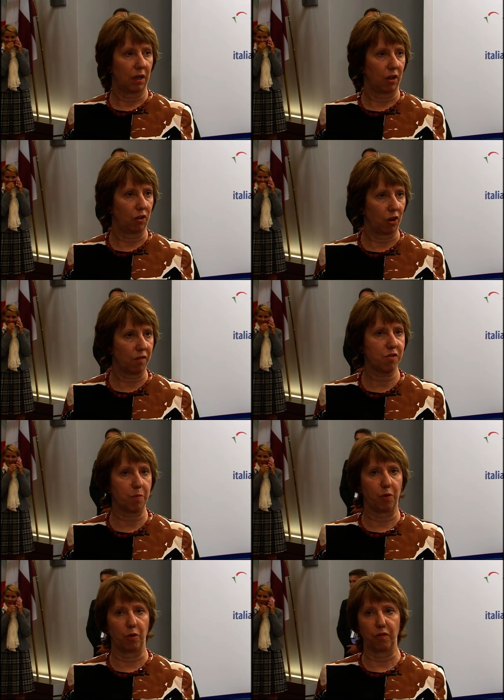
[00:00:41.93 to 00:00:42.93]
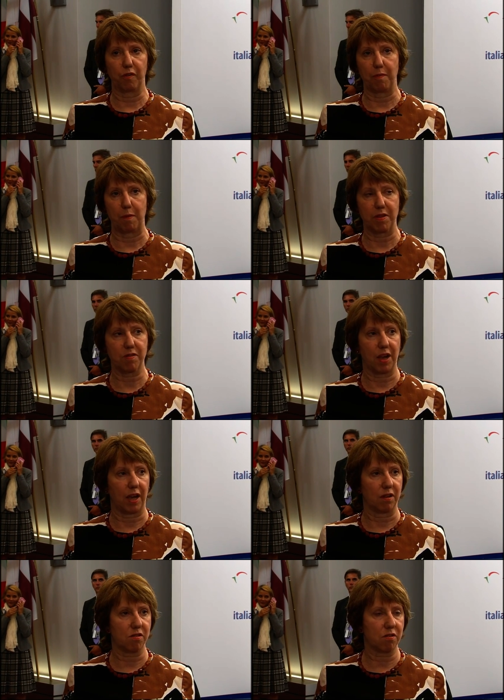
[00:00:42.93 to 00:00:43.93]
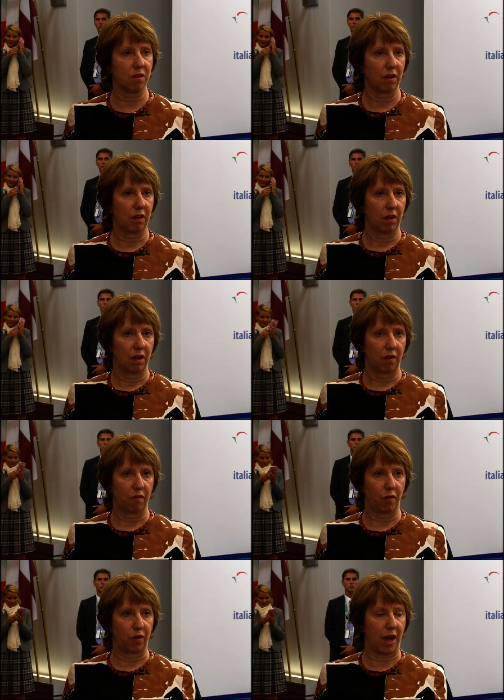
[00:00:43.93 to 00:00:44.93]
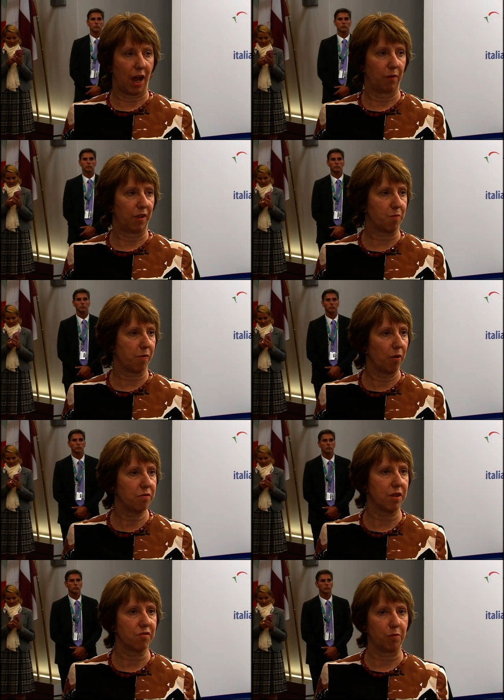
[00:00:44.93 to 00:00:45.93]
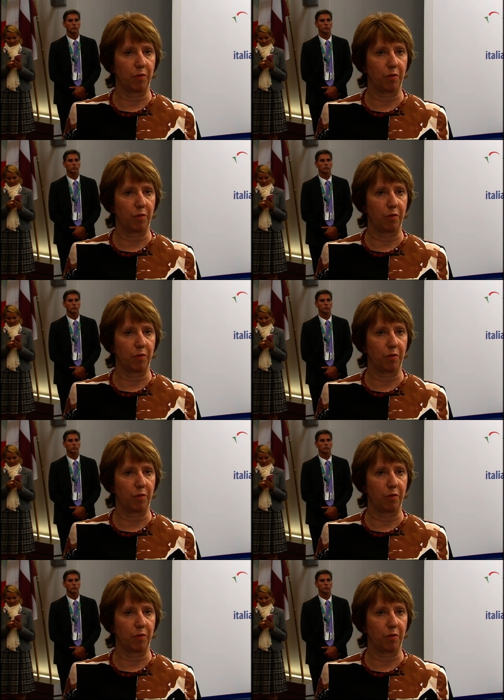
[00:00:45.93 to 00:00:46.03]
A lot of support from Member States for now this process to